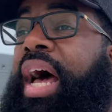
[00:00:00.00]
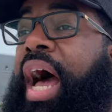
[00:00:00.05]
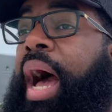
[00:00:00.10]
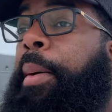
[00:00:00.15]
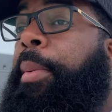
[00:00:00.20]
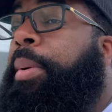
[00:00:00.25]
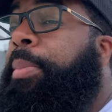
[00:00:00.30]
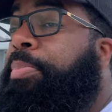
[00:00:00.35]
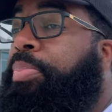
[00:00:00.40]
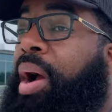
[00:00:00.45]

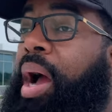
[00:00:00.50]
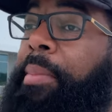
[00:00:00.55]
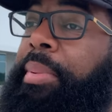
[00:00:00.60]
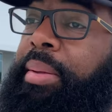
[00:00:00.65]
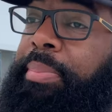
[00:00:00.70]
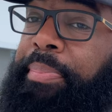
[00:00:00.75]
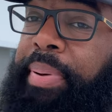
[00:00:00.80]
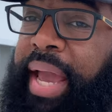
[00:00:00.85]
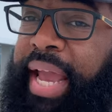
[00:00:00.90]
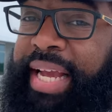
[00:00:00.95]
I would
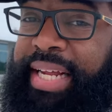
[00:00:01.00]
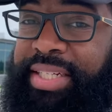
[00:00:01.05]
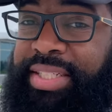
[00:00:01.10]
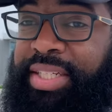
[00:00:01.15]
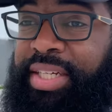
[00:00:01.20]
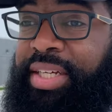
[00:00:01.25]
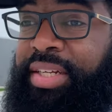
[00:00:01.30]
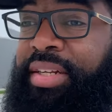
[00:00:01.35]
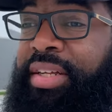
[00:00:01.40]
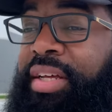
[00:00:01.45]
probably paint
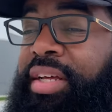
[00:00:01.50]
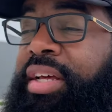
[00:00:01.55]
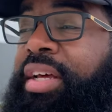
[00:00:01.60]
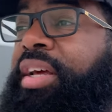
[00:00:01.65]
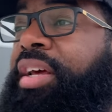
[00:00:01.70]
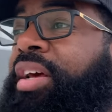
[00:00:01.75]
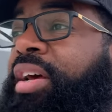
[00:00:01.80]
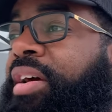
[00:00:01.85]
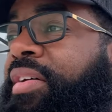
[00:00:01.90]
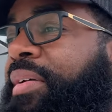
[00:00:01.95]
it.
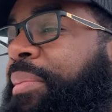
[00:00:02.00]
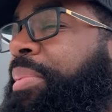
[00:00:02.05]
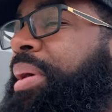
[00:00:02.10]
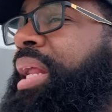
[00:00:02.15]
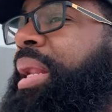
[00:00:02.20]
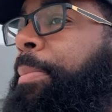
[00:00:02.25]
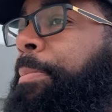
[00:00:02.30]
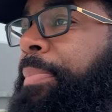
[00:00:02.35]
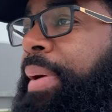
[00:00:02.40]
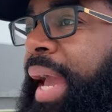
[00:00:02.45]
If I'm
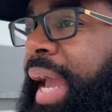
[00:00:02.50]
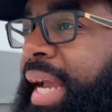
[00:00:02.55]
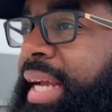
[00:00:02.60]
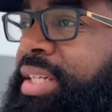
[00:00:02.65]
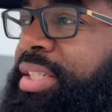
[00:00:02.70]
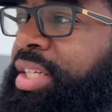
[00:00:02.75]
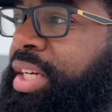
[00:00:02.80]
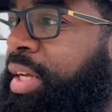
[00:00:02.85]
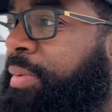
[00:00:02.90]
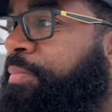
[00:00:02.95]
going to
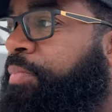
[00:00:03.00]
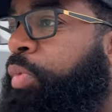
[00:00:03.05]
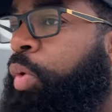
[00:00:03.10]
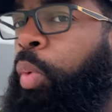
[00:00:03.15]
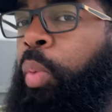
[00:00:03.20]
paint it,